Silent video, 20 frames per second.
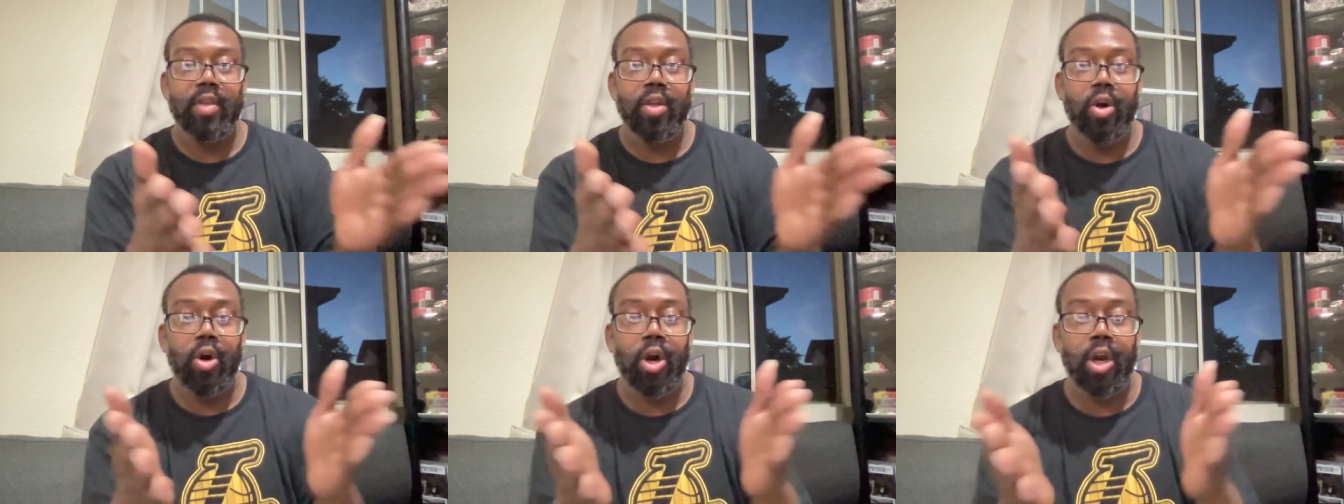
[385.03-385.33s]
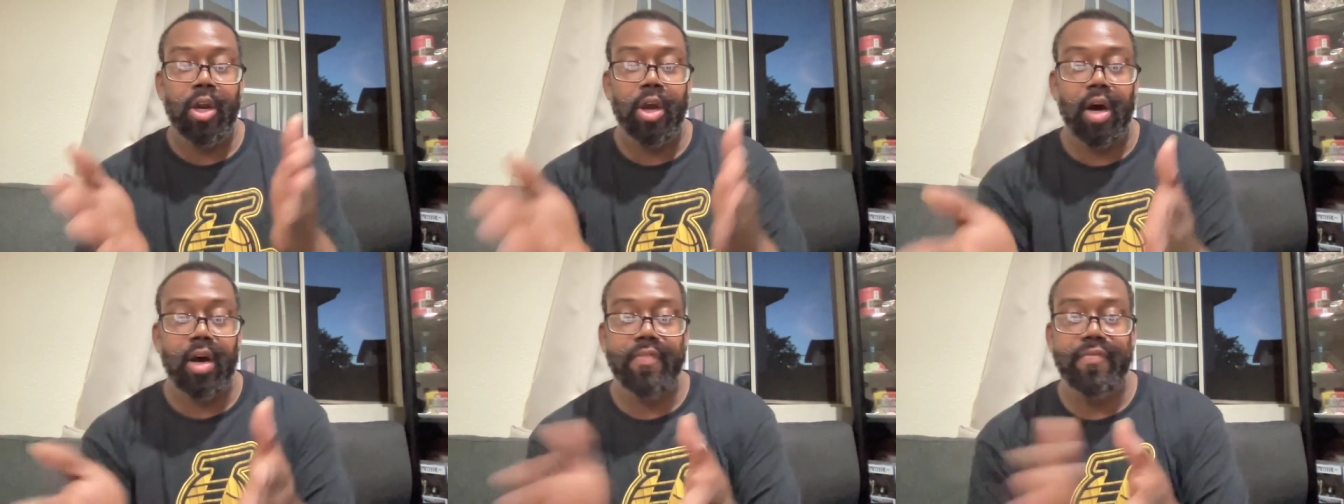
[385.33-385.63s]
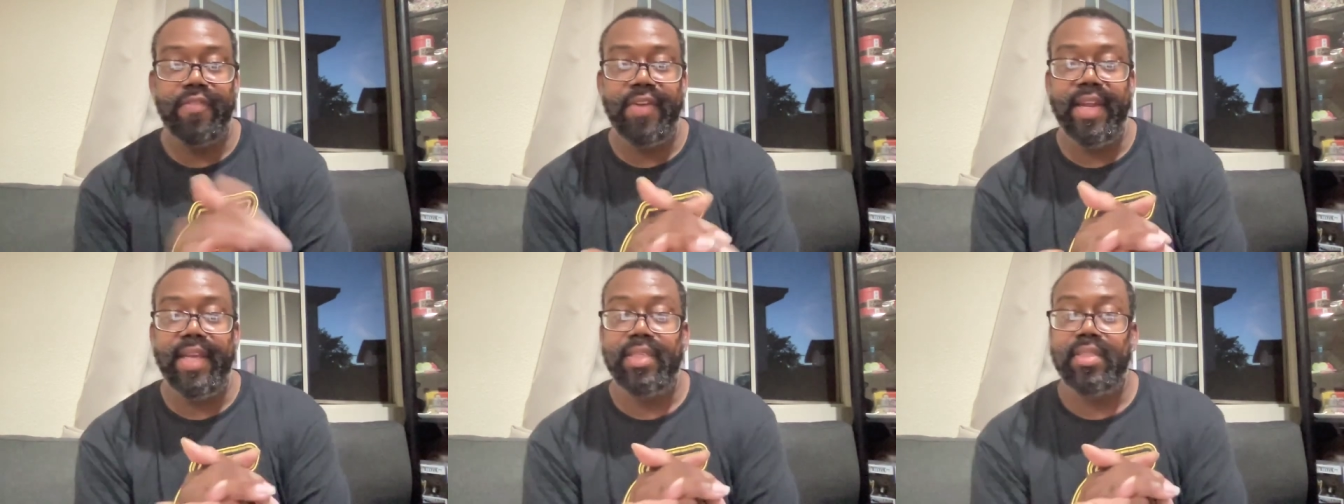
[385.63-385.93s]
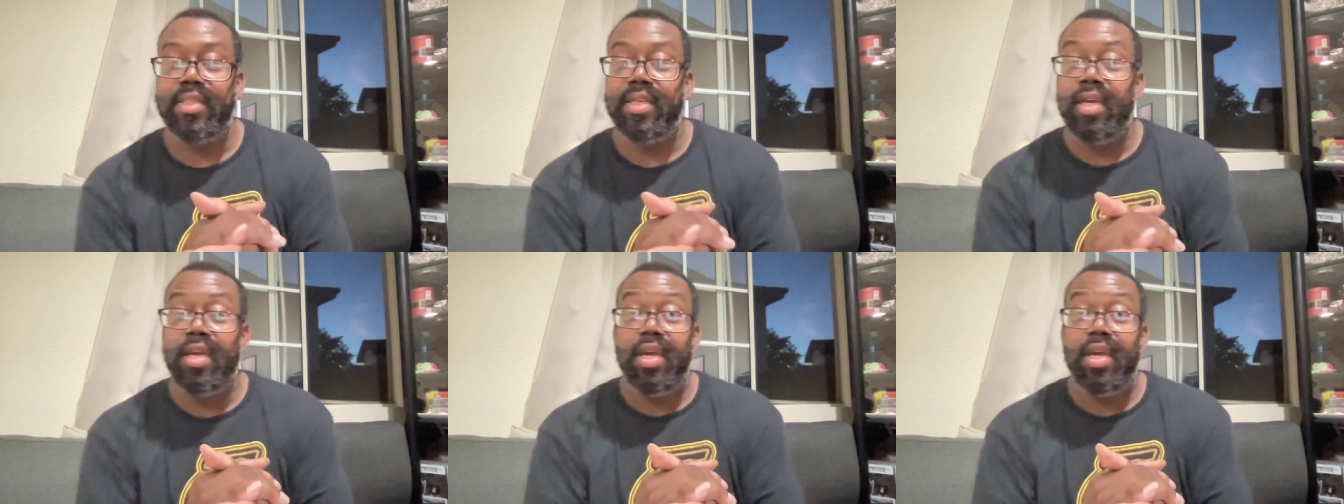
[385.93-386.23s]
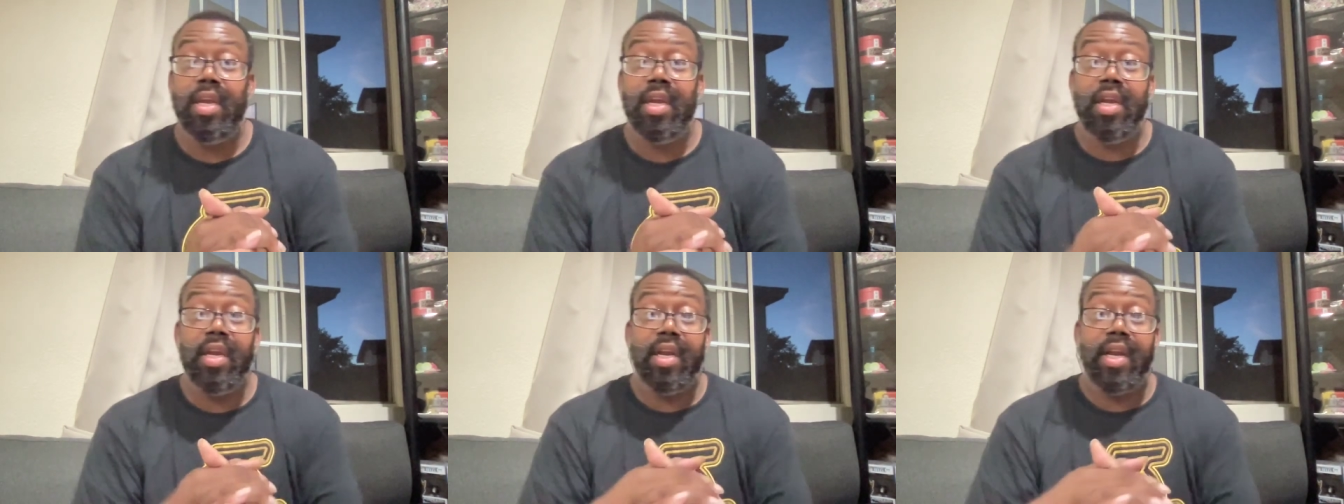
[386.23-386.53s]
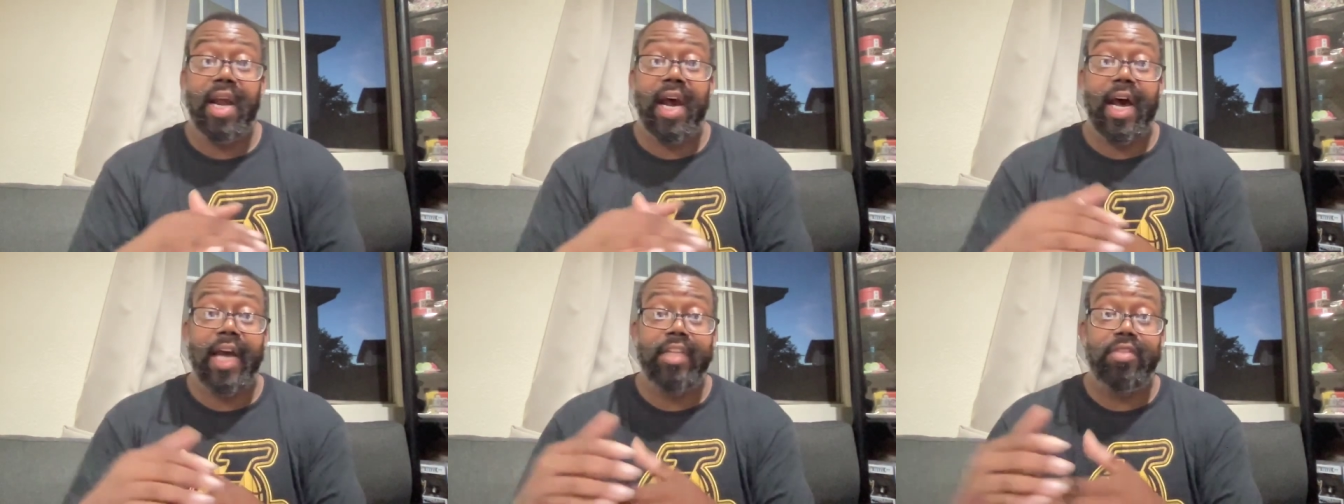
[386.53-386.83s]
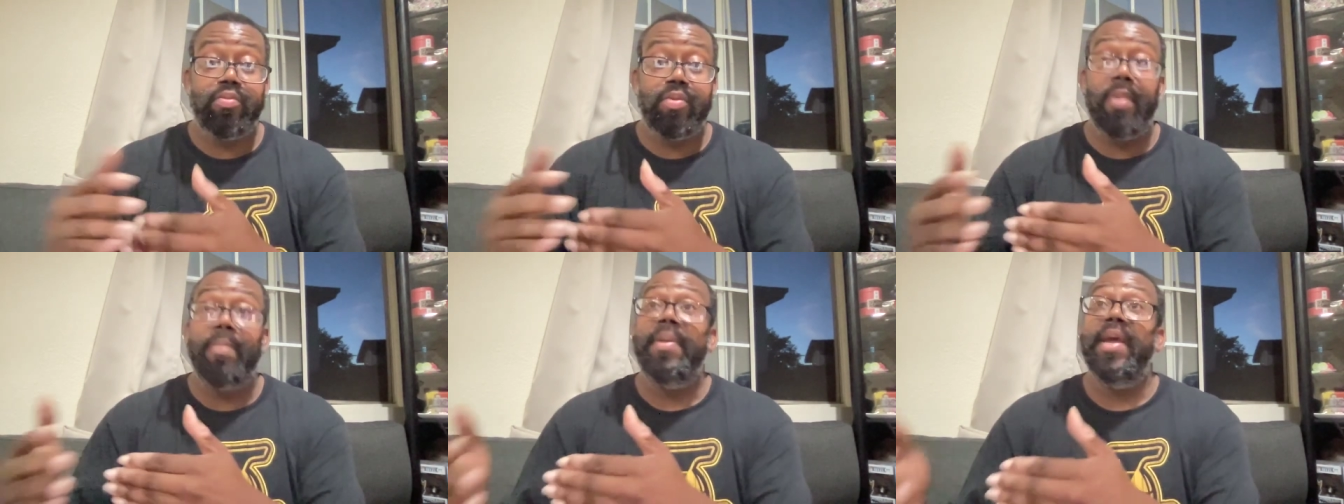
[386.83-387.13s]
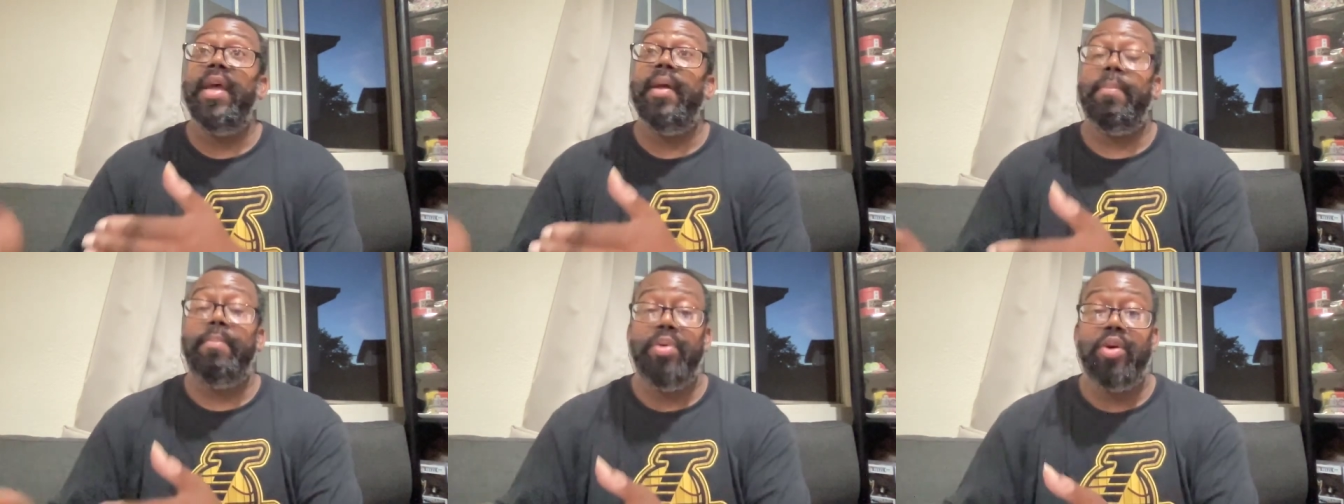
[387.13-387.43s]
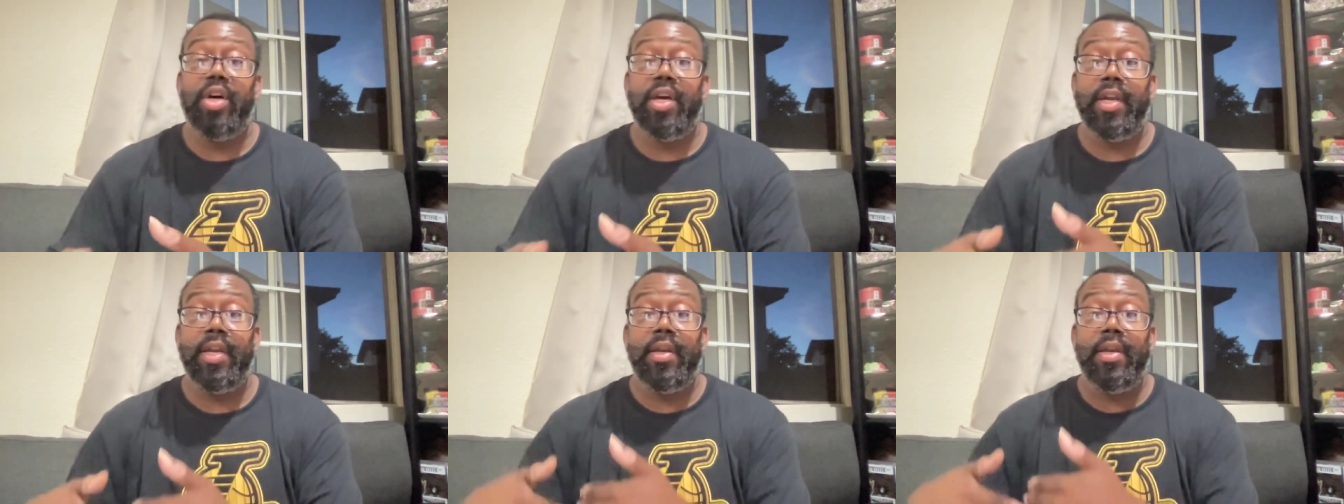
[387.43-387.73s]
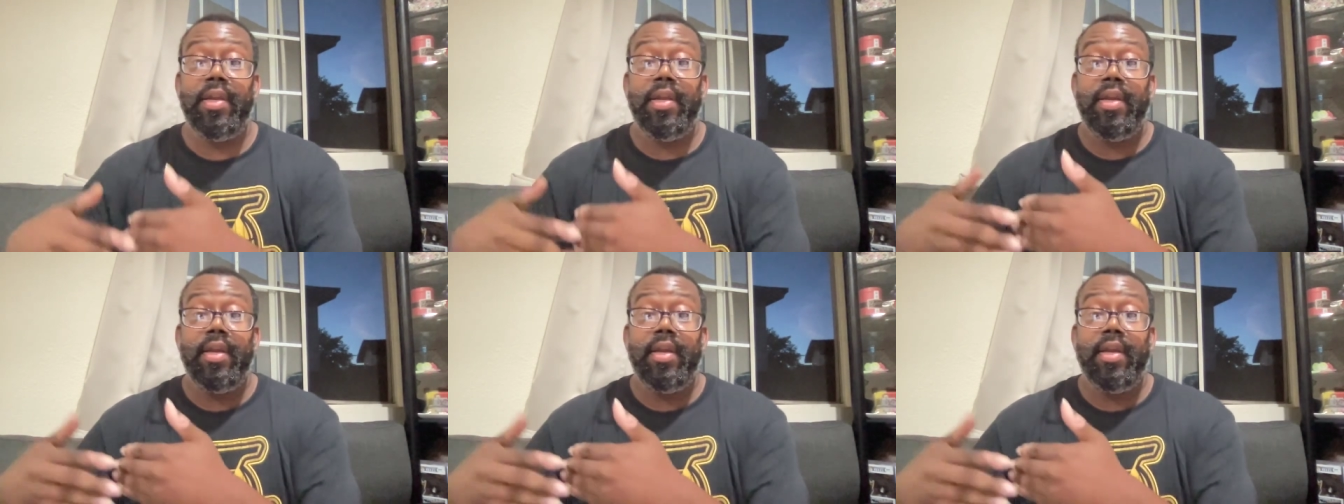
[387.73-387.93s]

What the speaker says: on offense. Guys were being put